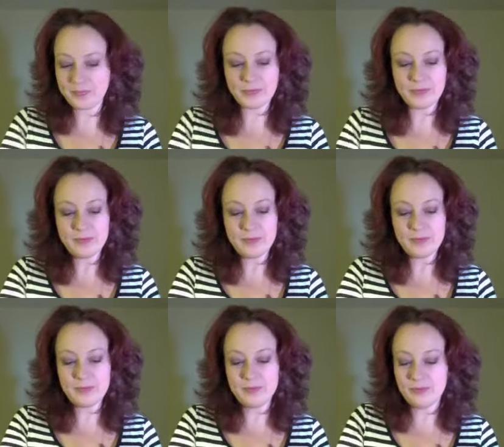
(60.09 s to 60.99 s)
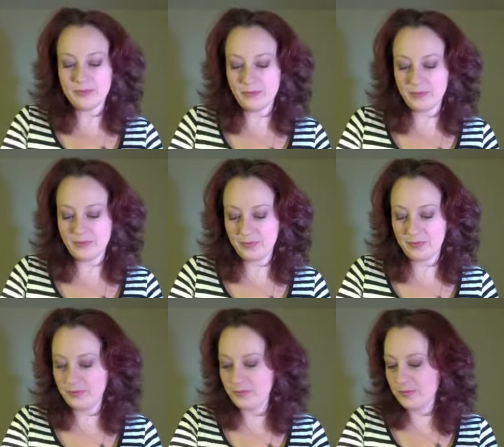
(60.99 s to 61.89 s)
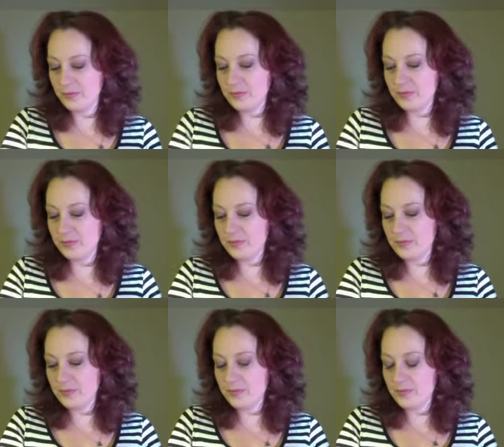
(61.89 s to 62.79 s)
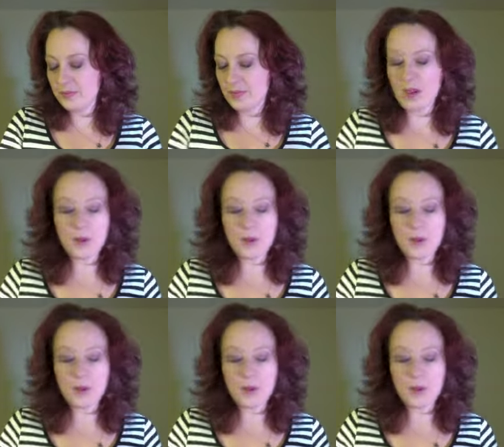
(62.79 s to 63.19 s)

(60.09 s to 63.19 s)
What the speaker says: No one is speaking in this clip.